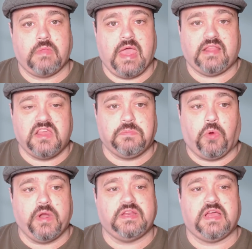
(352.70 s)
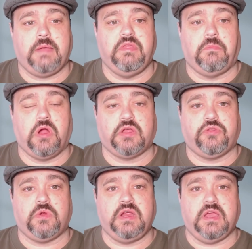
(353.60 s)
At this point in time, the
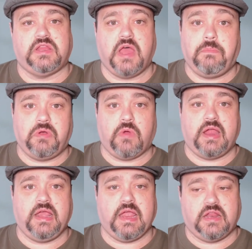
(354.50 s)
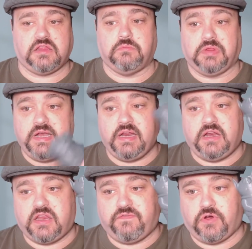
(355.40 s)
Mark III is up and running and has completed
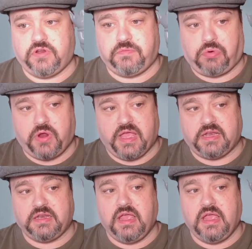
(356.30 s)
its first print.